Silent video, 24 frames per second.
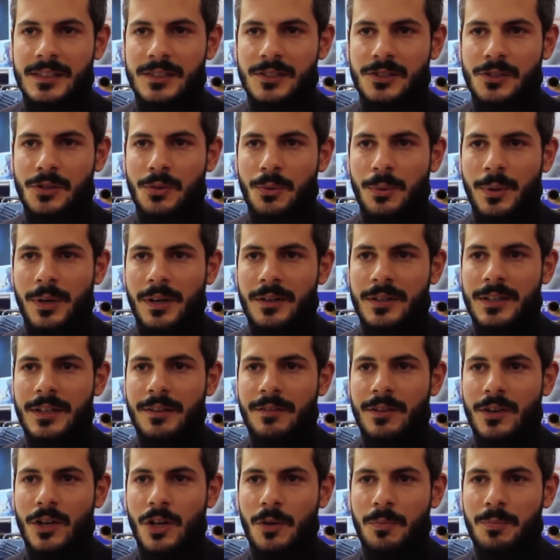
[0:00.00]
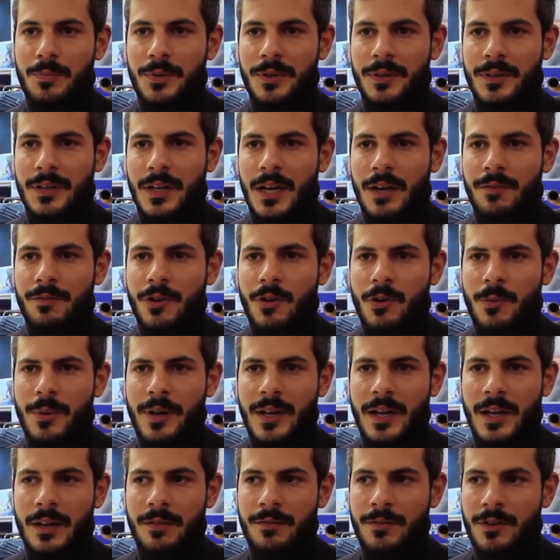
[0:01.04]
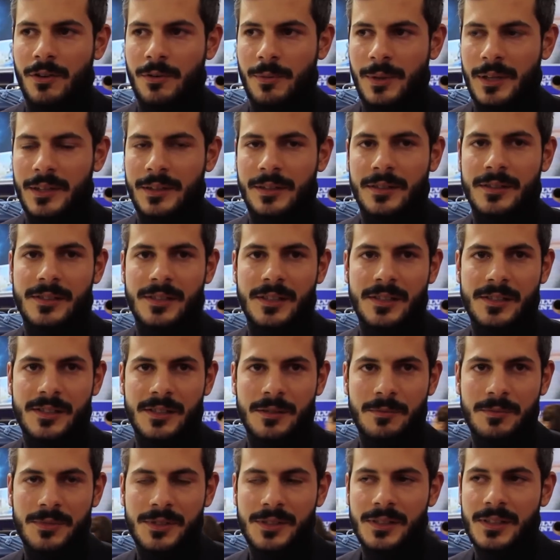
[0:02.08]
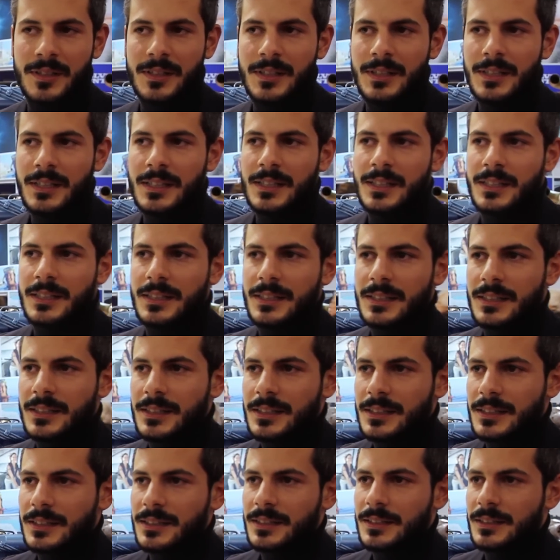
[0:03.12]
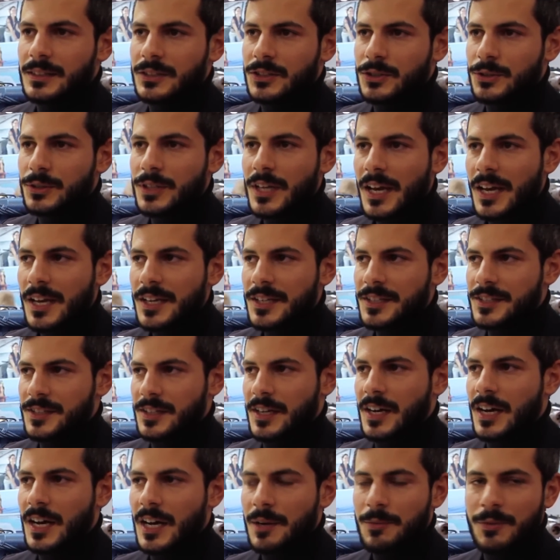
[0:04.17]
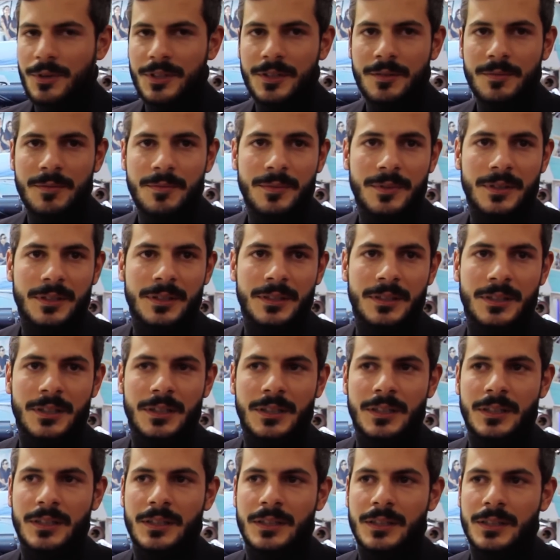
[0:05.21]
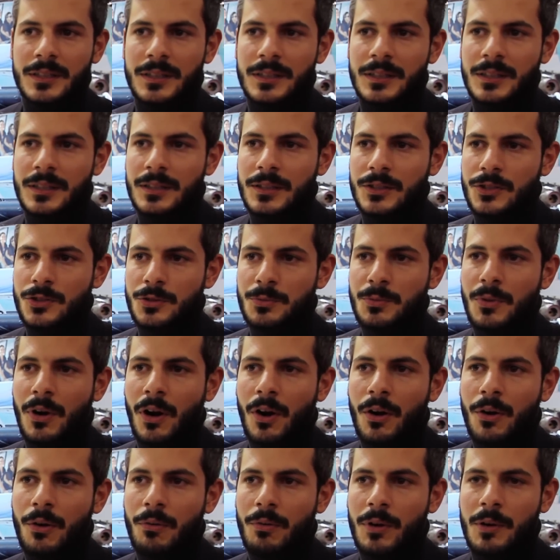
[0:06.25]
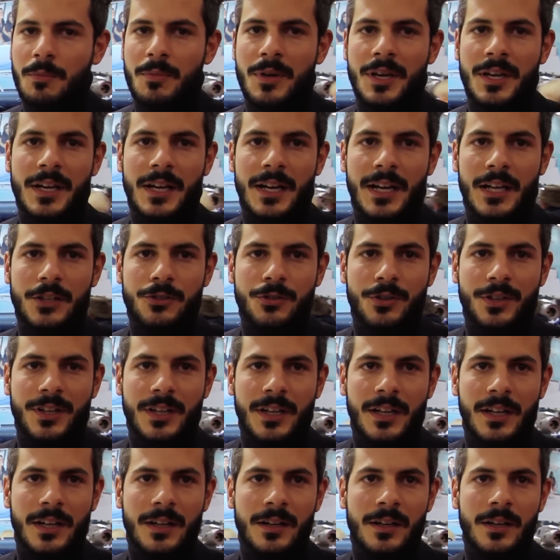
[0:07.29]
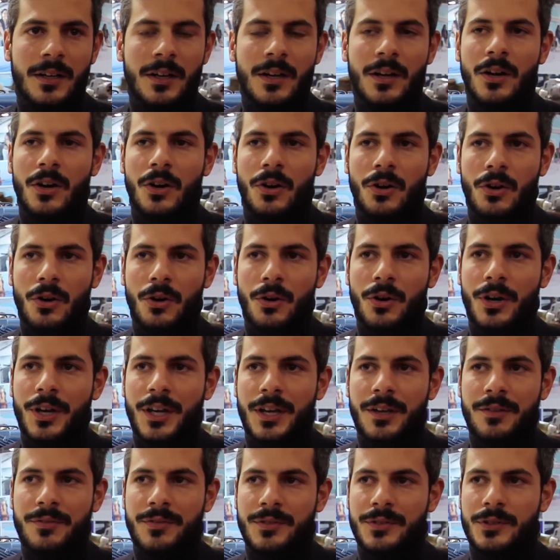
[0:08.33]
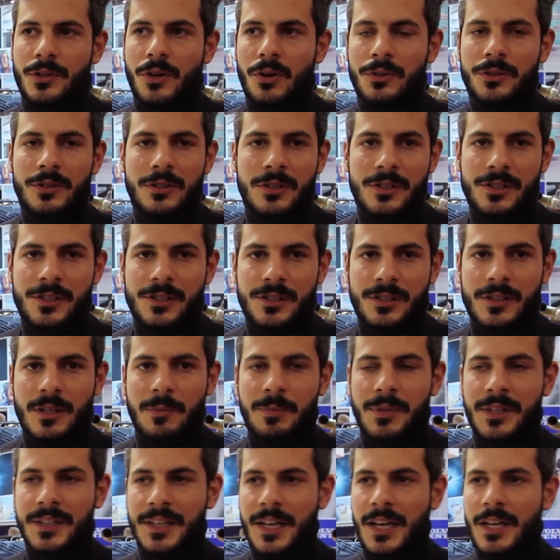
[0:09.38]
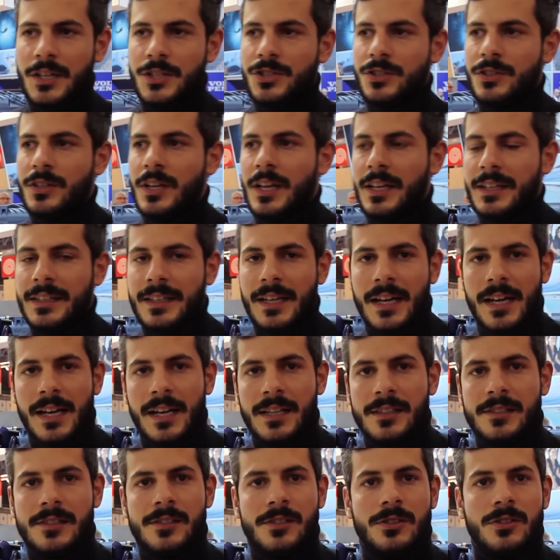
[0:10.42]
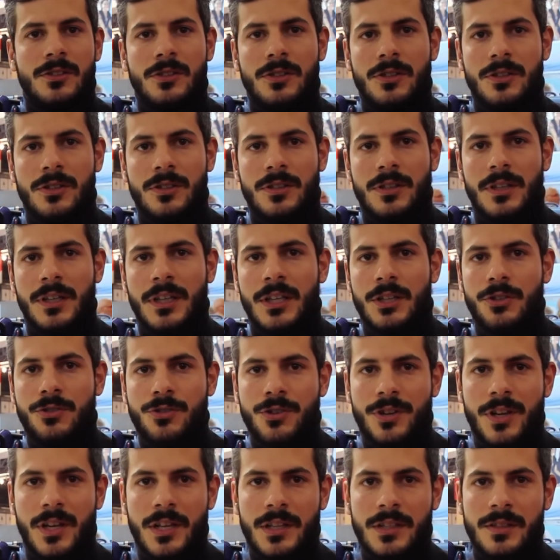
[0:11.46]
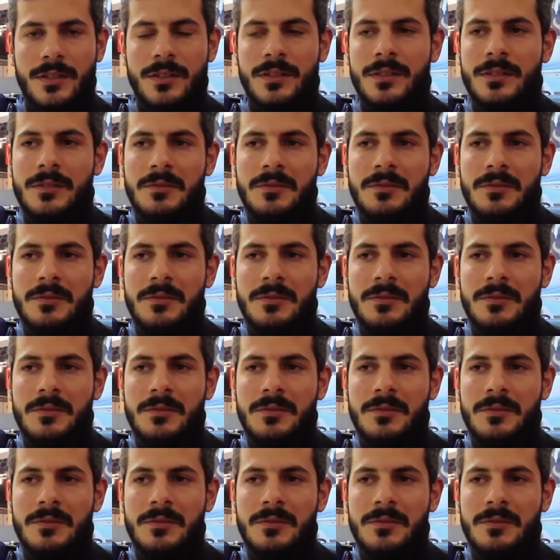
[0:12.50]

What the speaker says: So we are developing environmental systems. Today is a hybrid, tomorrow will be electrical or even other applications like gas or hydrogen.